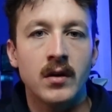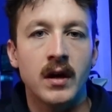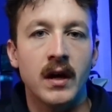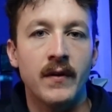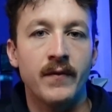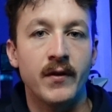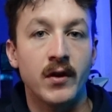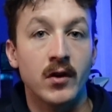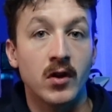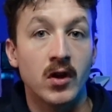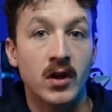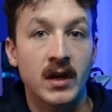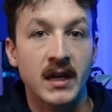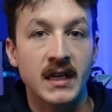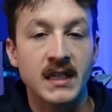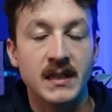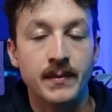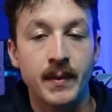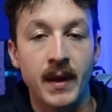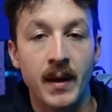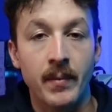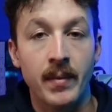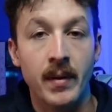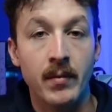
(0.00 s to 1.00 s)
If you're looking to
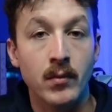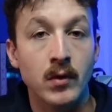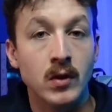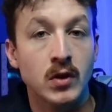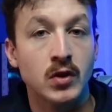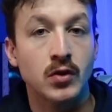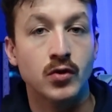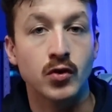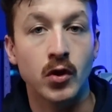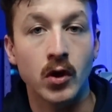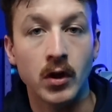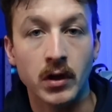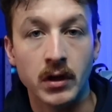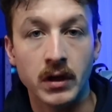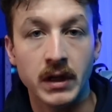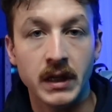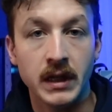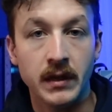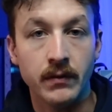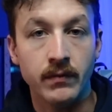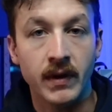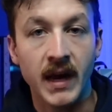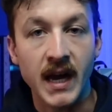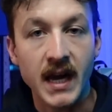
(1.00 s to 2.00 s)
be a bit more stronger in
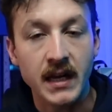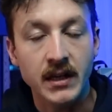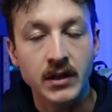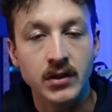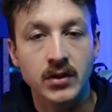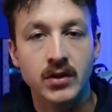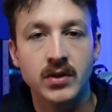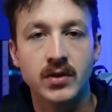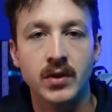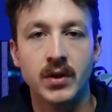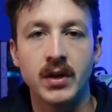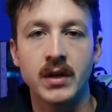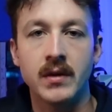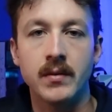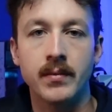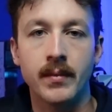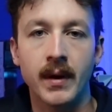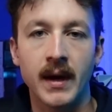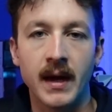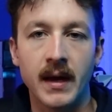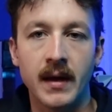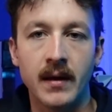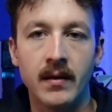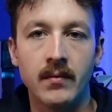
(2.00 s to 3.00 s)
the range, so you
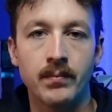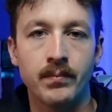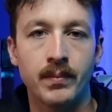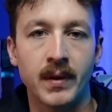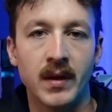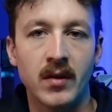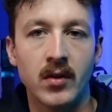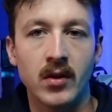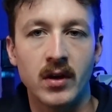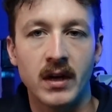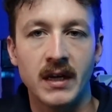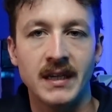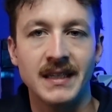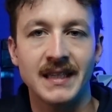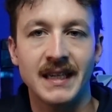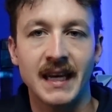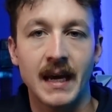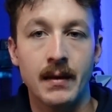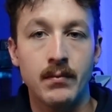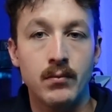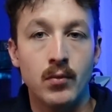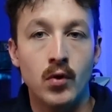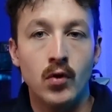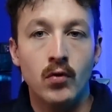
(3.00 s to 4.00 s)
might be looking to
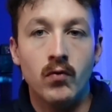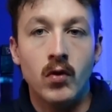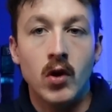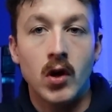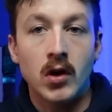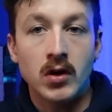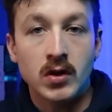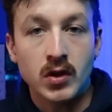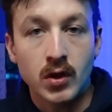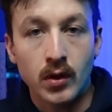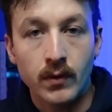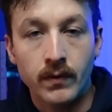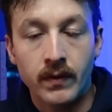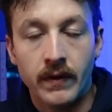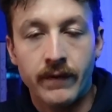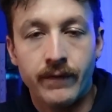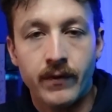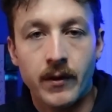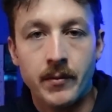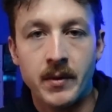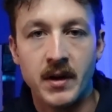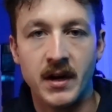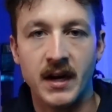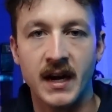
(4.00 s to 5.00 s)
get more rocked over
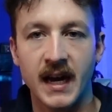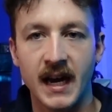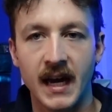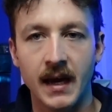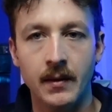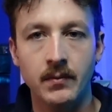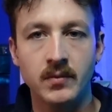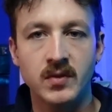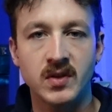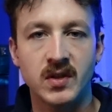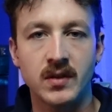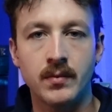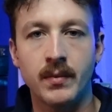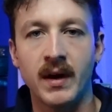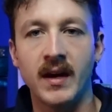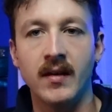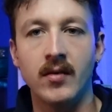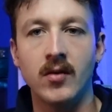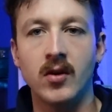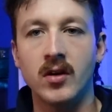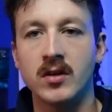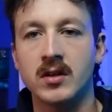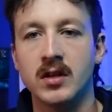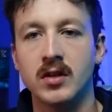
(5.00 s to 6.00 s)
from your hips, you might
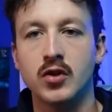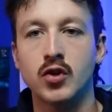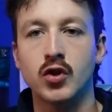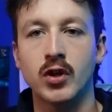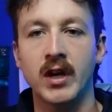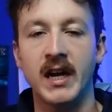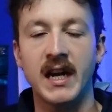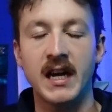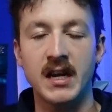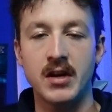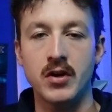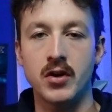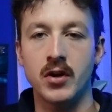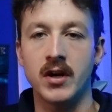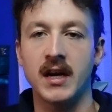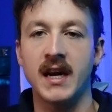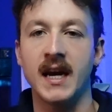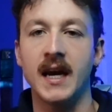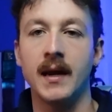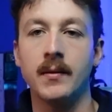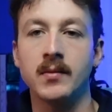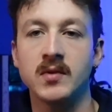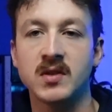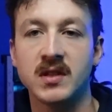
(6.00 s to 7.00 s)
look to train your
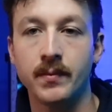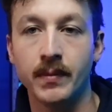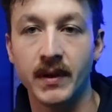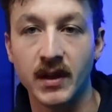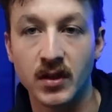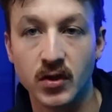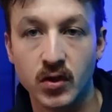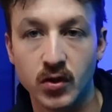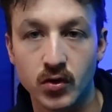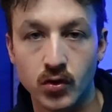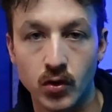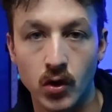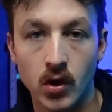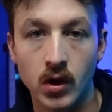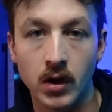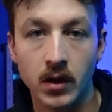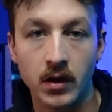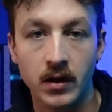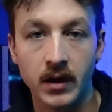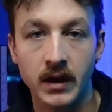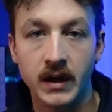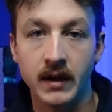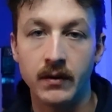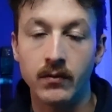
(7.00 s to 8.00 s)
hips to be
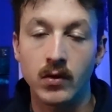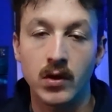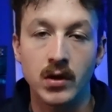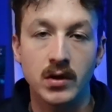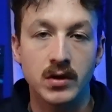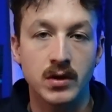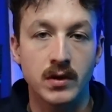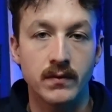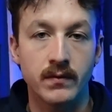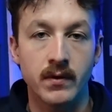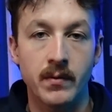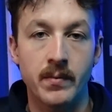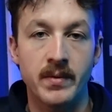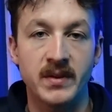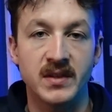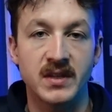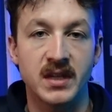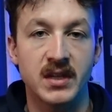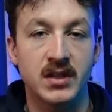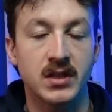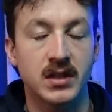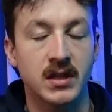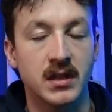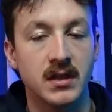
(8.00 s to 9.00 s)
stronger in a rocked over
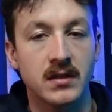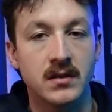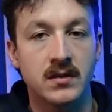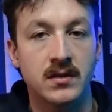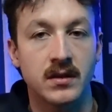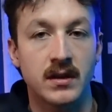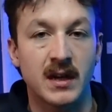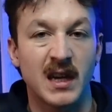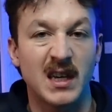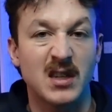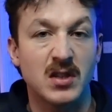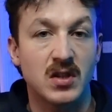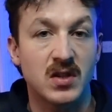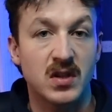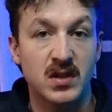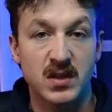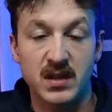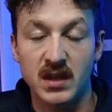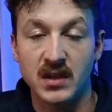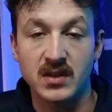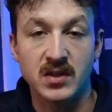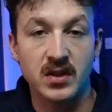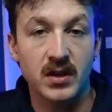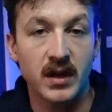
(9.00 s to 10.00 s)
position. So again, just to
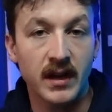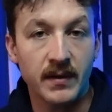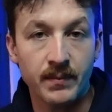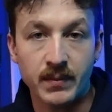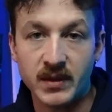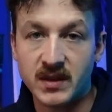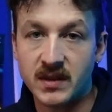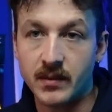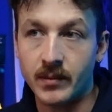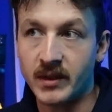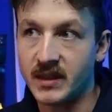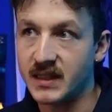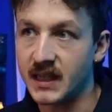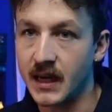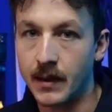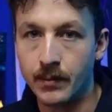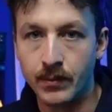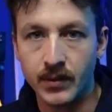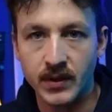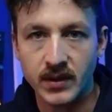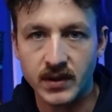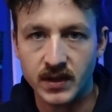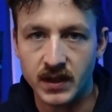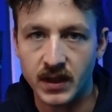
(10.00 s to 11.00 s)
touch on it, but some
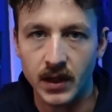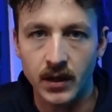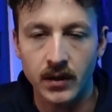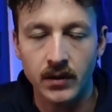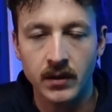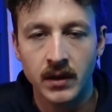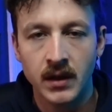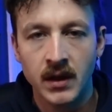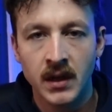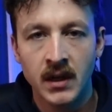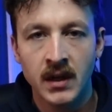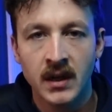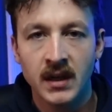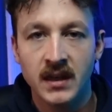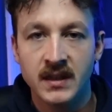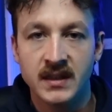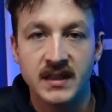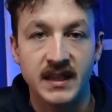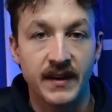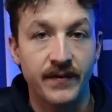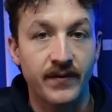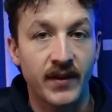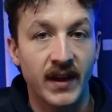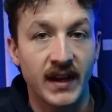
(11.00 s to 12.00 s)
examples, you know,
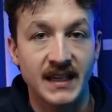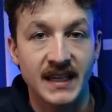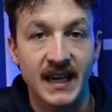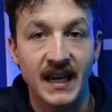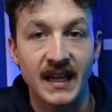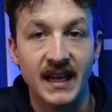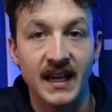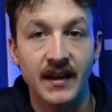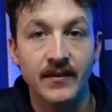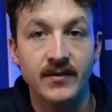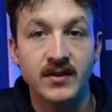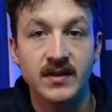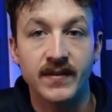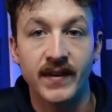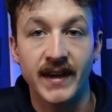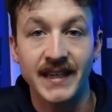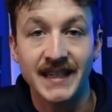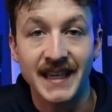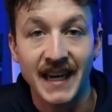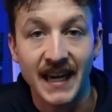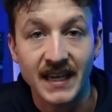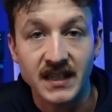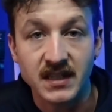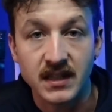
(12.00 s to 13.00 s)
stiff leg deadlift is
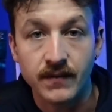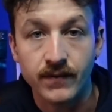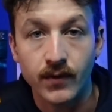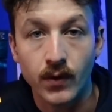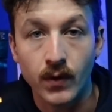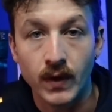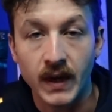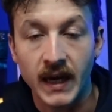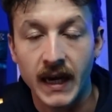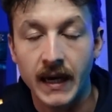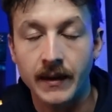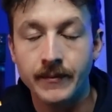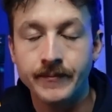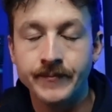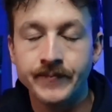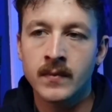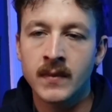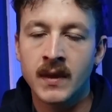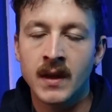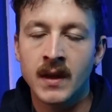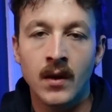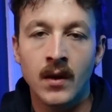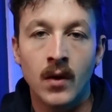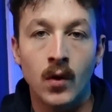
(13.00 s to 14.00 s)
fantastic for that.
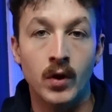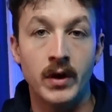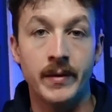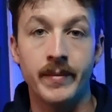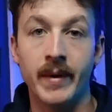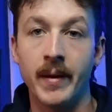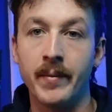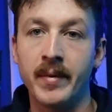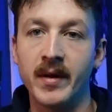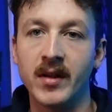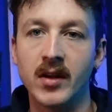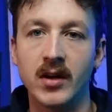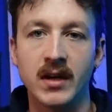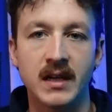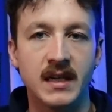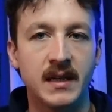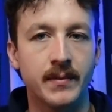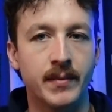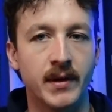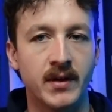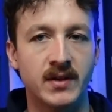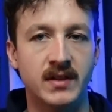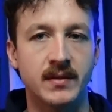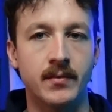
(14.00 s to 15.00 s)
Or you might be looking to
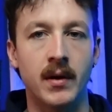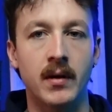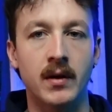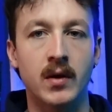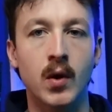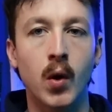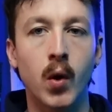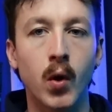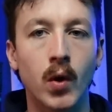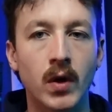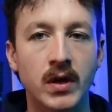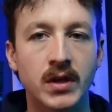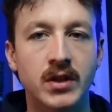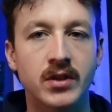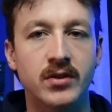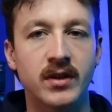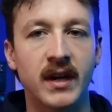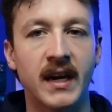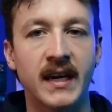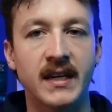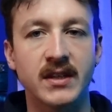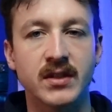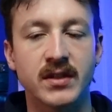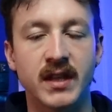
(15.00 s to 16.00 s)
build some core
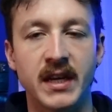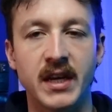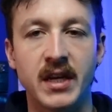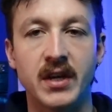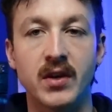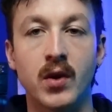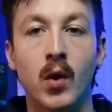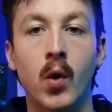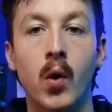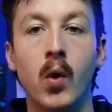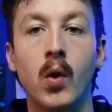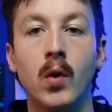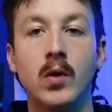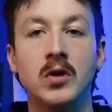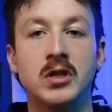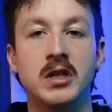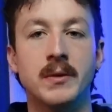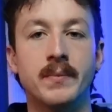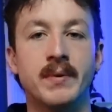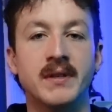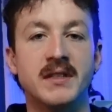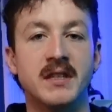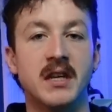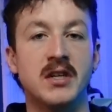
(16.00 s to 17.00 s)
strength so that you can hold
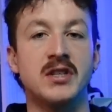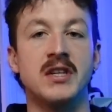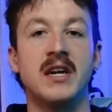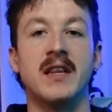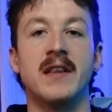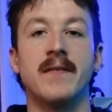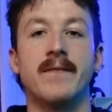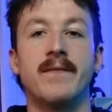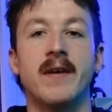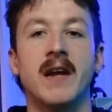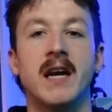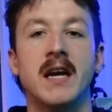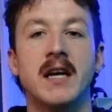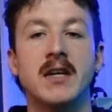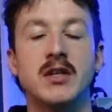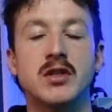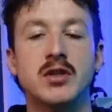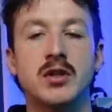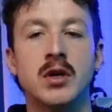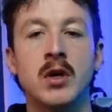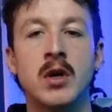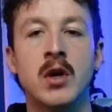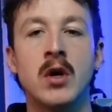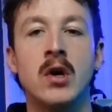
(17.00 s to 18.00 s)
your position at the
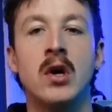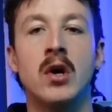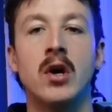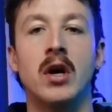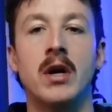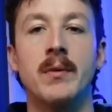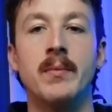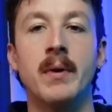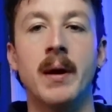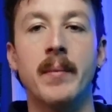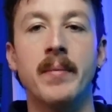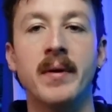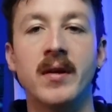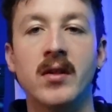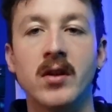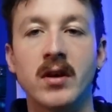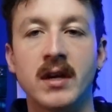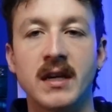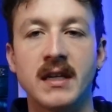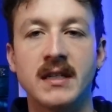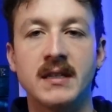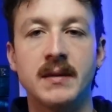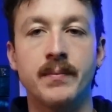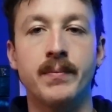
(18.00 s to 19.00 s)
finish. Or you might be
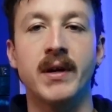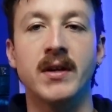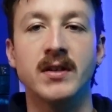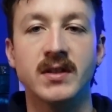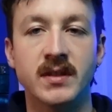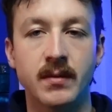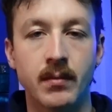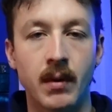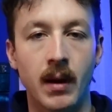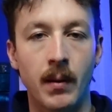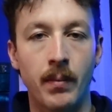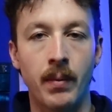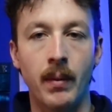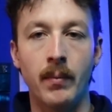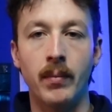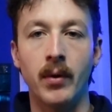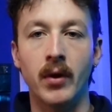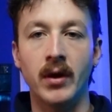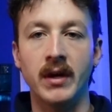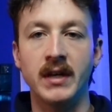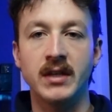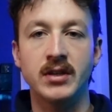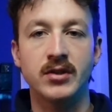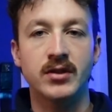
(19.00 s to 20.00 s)
looking to build some upper
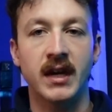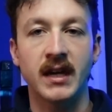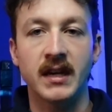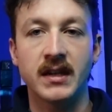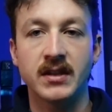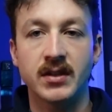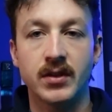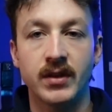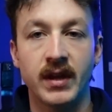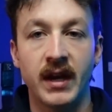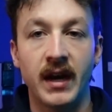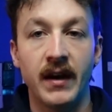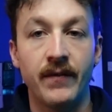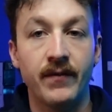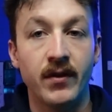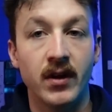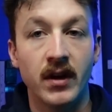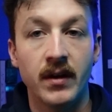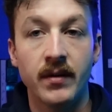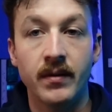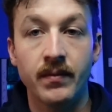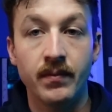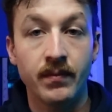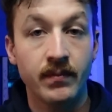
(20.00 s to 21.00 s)
body strength so that
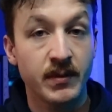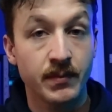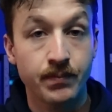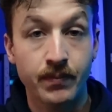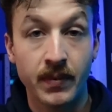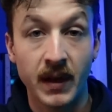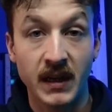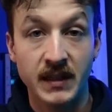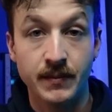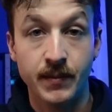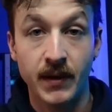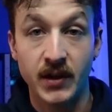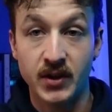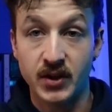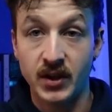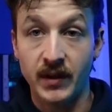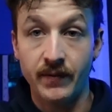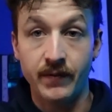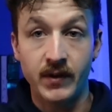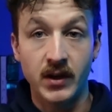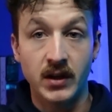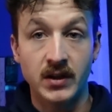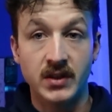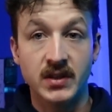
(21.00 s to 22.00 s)
especially
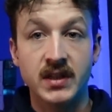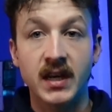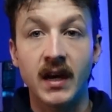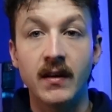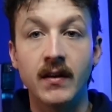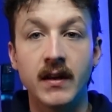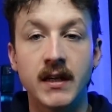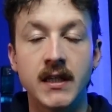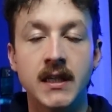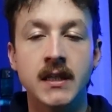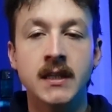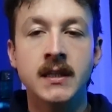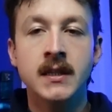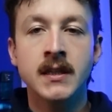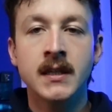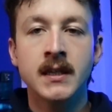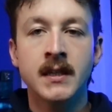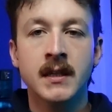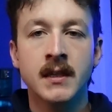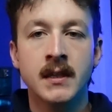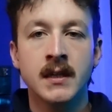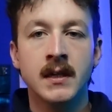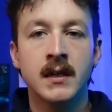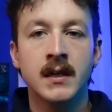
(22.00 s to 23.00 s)
if you're a sculler,
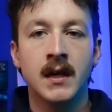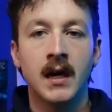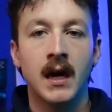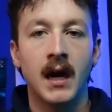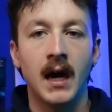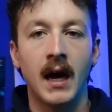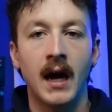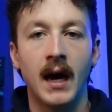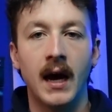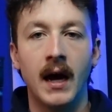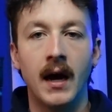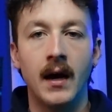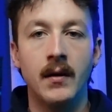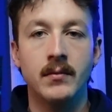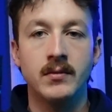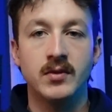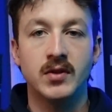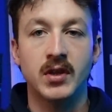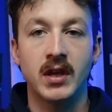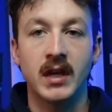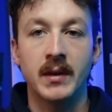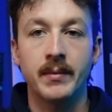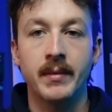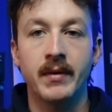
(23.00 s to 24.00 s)

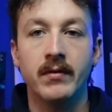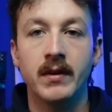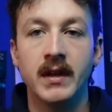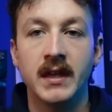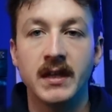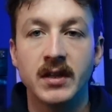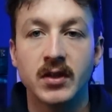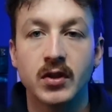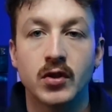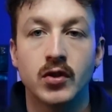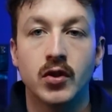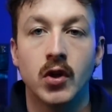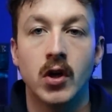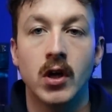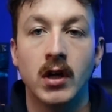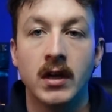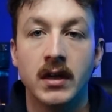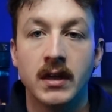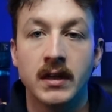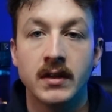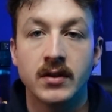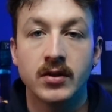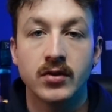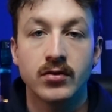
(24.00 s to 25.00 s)
so you can be really
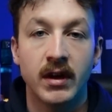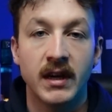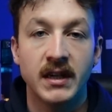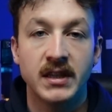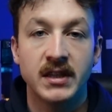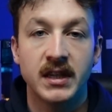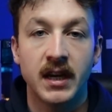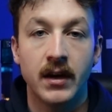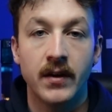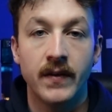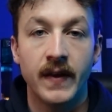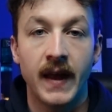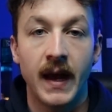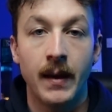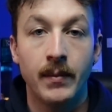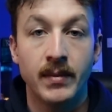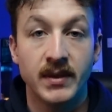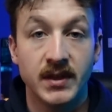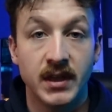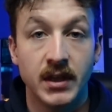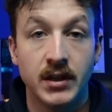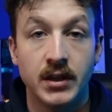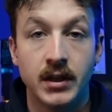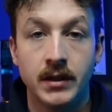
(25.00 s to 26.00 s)
strong, stretched out in that
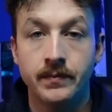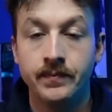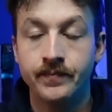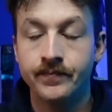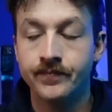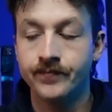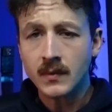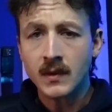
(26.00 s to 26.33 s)
position.